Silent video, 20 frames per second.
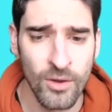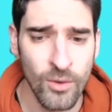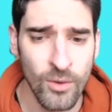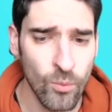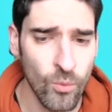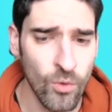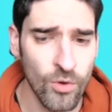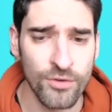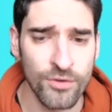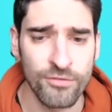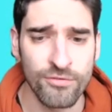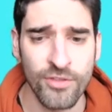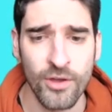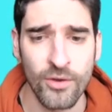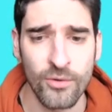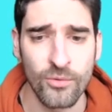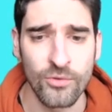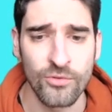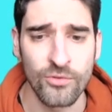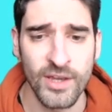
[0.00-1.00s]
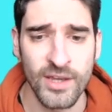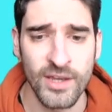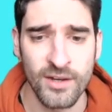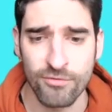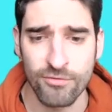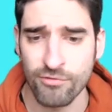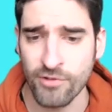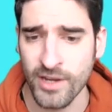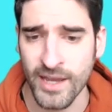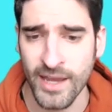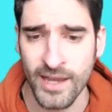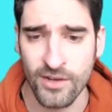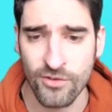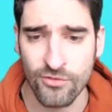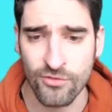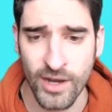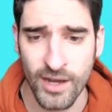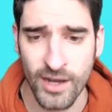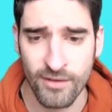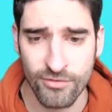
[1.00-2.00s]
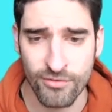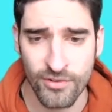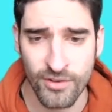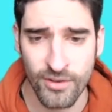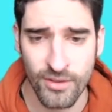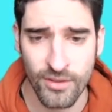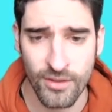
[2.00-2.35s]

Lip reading: one of those in a free hit draft.